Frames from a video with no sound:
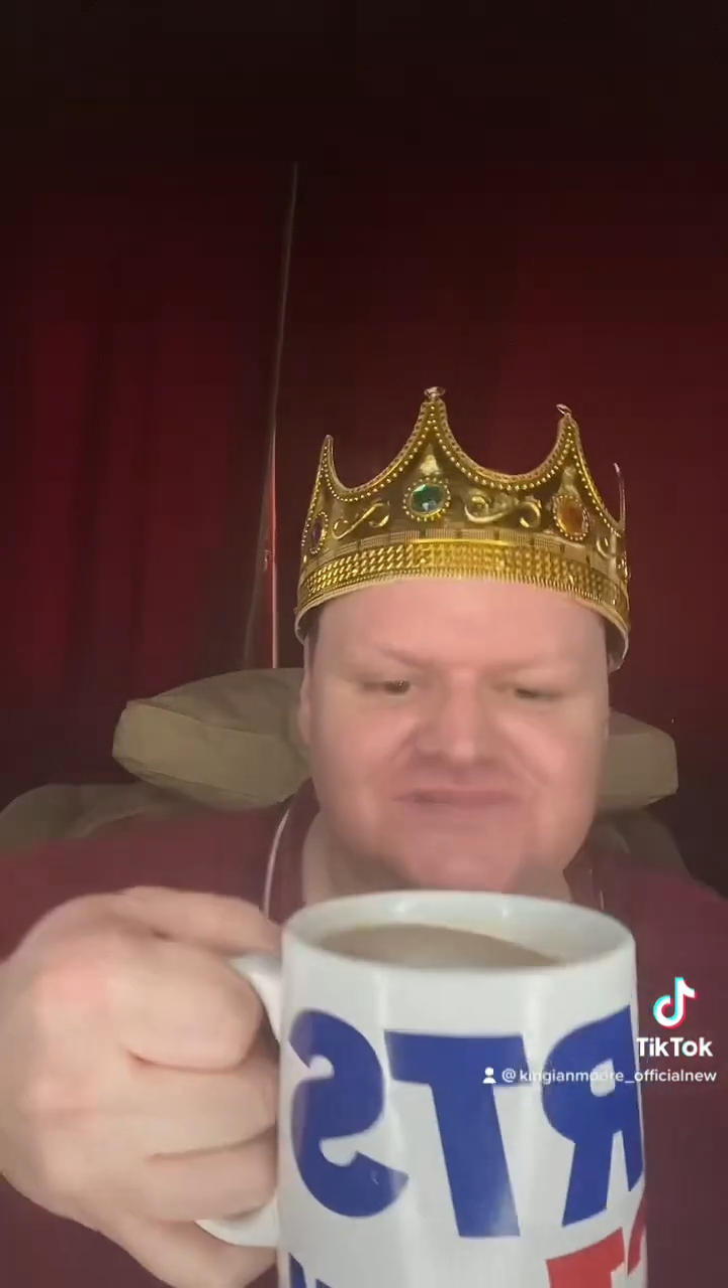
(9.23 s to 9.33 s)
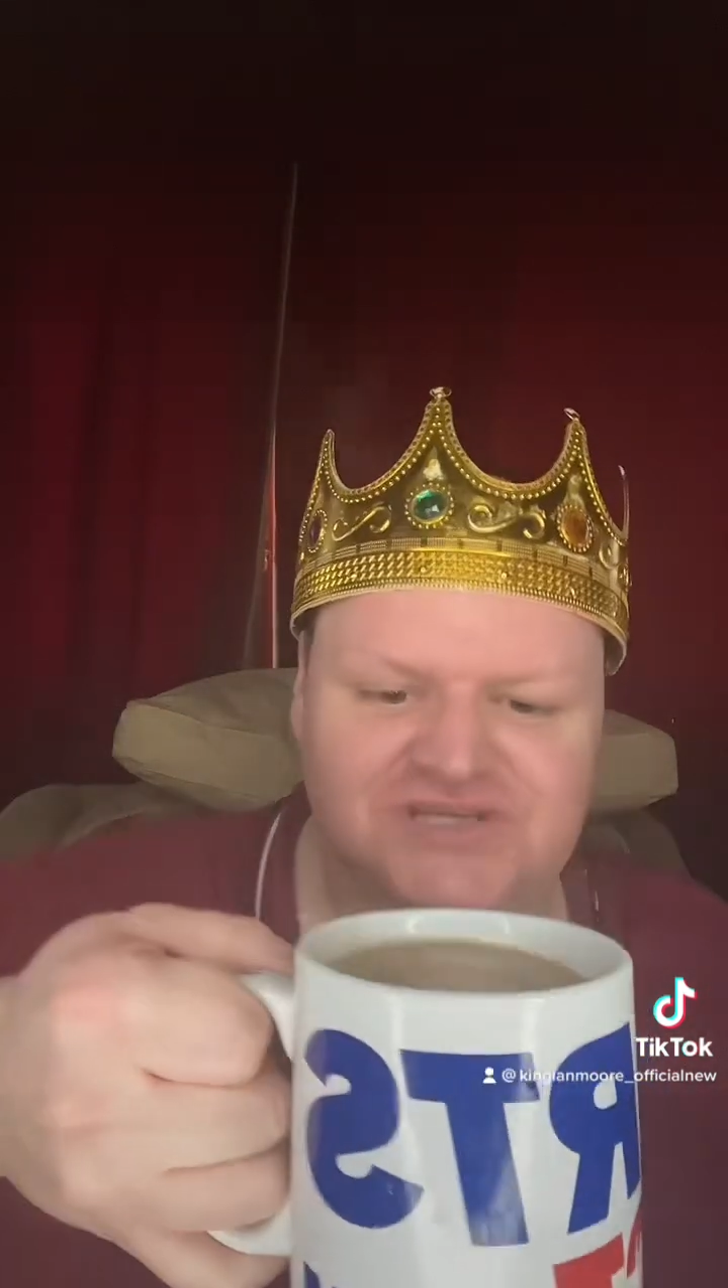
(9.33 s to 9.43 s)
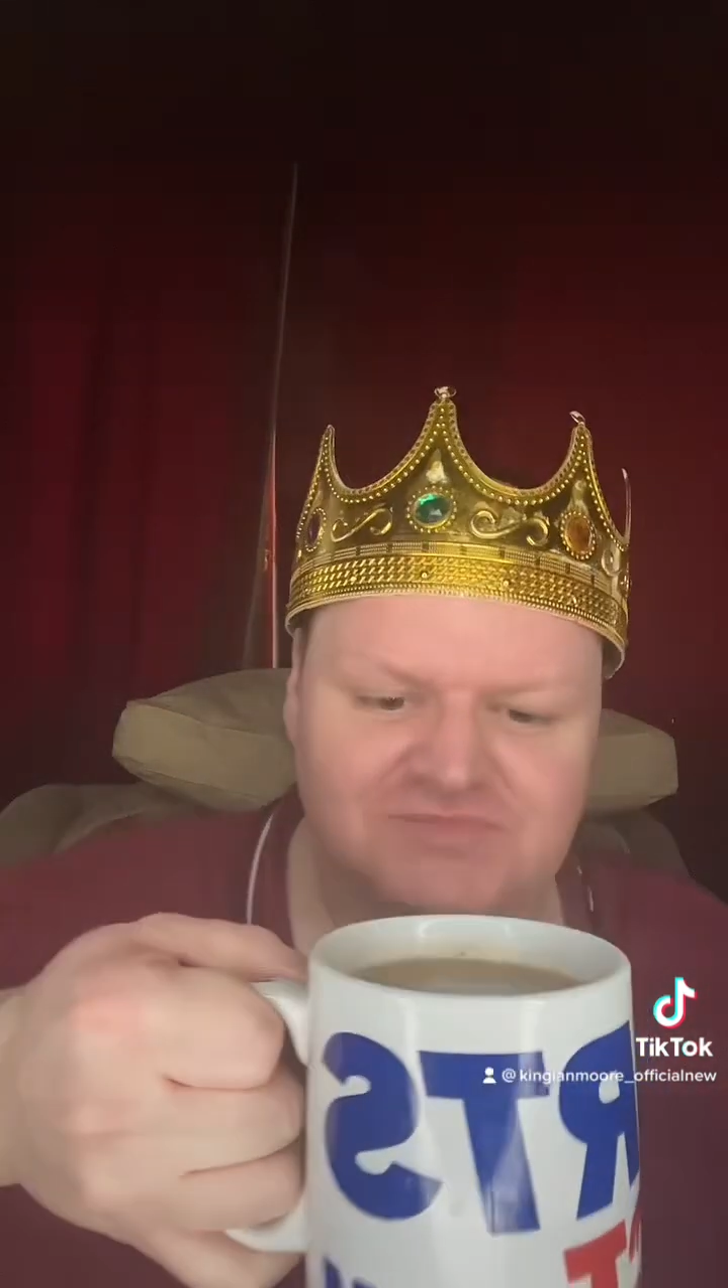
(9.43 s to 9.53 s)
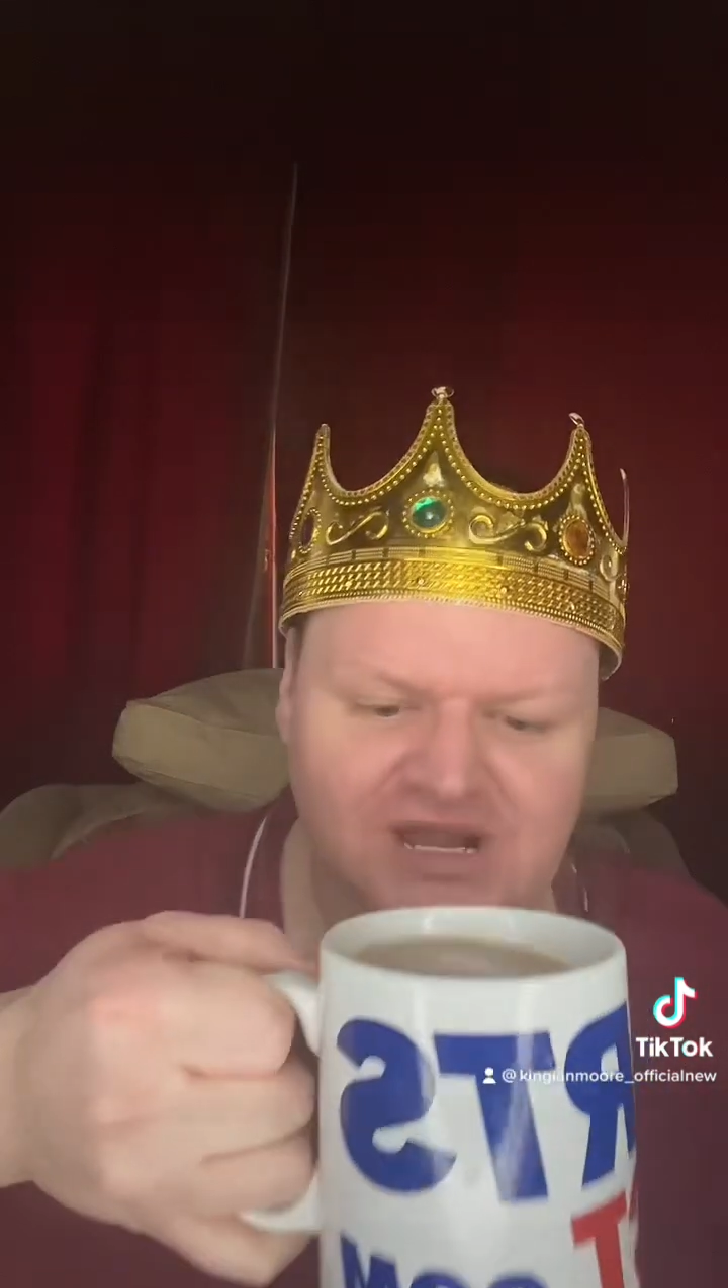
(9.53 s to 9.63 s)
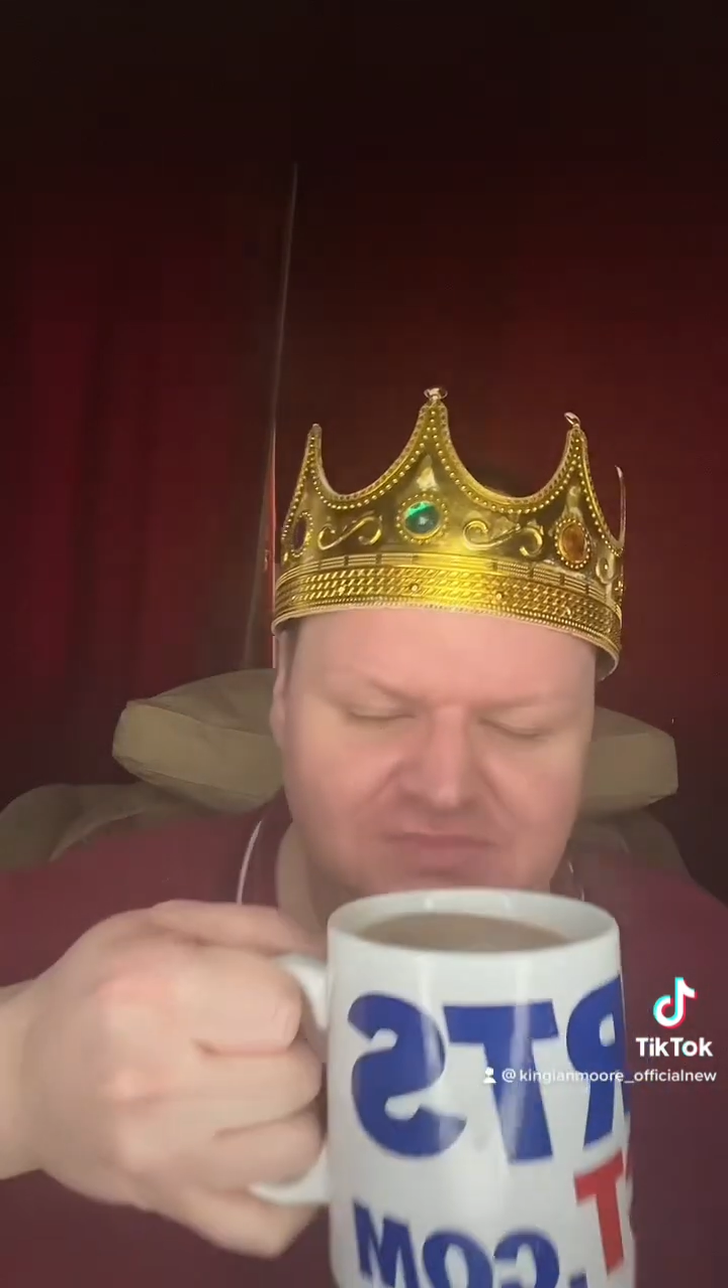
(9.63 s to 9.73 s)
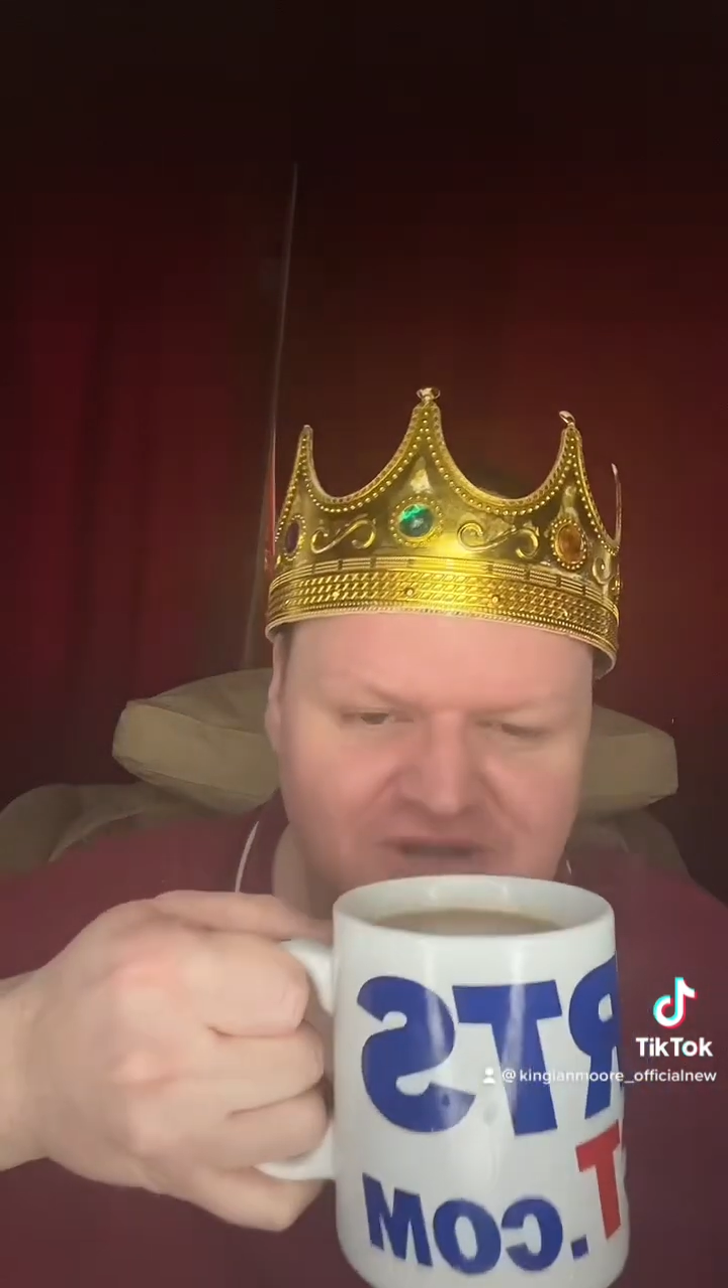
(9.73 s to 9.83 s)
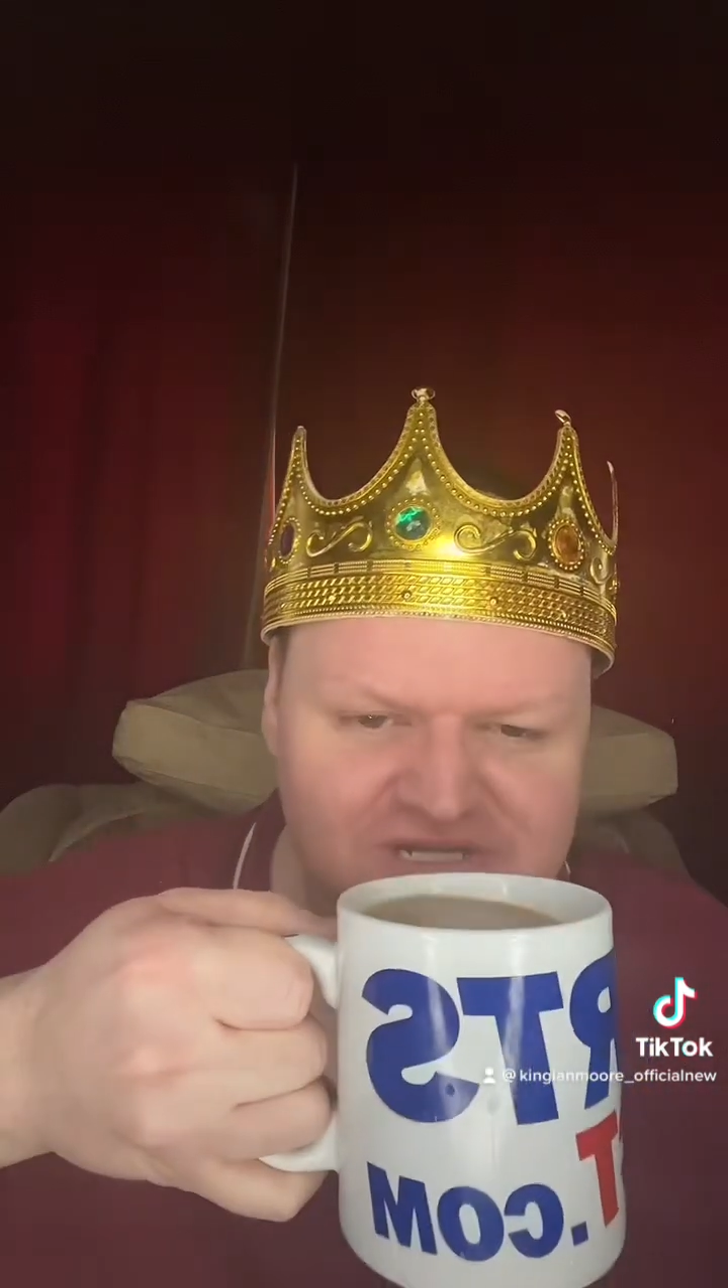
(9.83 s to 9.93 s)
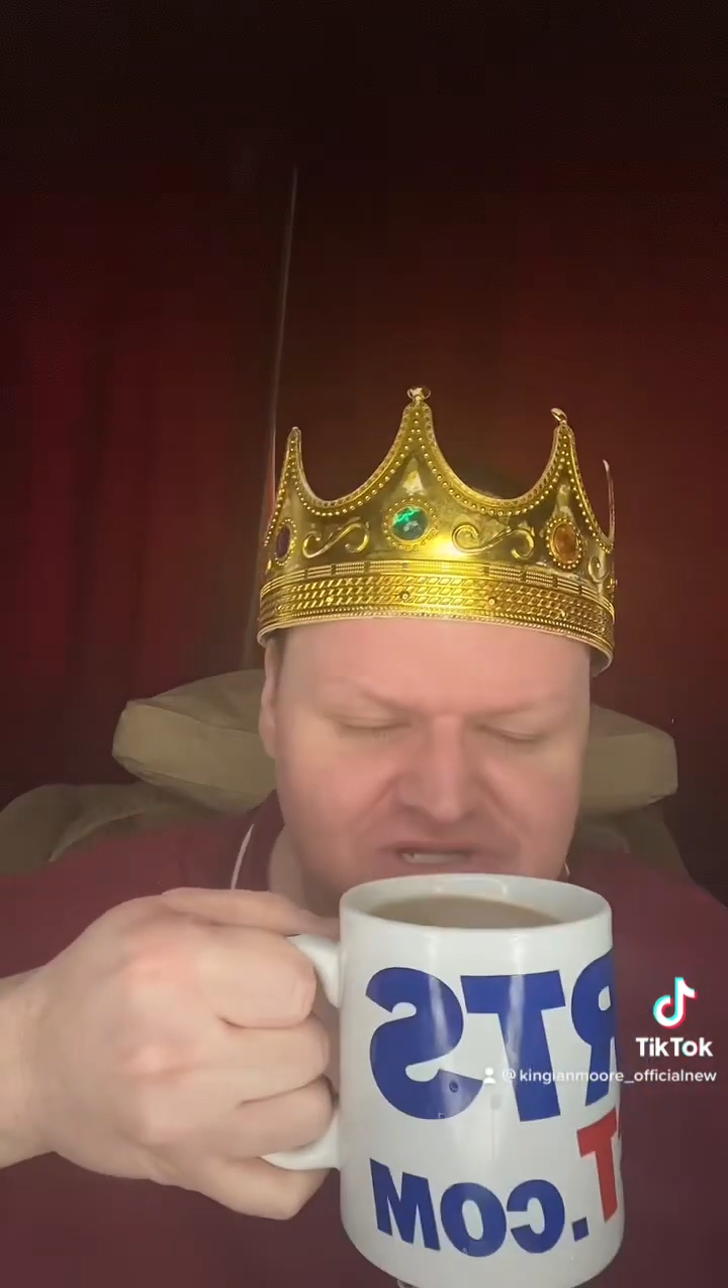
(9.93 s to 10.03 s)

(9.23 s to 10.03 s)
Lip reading: So Mellow Bird's